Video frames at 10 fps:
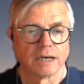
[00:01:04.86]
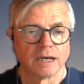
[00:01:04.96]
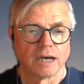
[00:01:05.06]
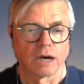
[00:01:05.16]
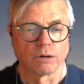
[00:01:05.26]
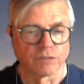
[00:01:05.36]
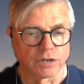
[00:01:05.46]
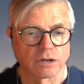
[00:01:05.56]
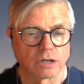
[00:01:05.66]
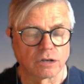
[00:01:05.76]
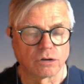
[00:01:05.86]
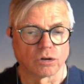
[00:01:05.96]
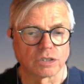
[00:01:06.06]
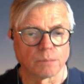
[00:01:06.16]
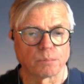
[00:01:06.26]
However,
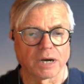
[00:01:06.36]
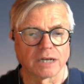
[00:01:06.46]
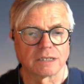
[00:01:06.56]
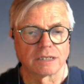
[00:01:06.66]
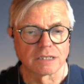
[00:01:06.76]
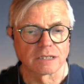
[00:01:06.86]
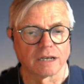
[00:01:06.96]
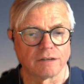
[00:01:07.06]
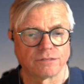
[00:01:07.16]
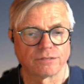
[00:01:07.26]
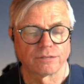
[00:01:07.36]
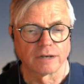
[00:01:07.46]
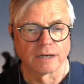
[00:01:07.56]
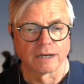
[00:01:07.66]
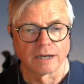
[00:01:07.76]
God impacted his life
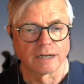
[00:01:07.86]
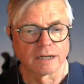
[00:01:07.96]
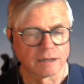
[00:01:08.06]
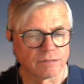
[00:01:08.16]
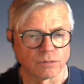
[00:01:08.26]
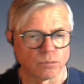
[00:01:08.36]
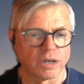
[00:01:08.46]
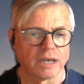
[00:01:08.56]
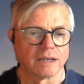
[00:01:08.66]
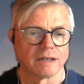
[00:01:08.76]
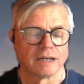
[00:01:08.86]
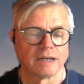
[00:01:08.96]
in a different way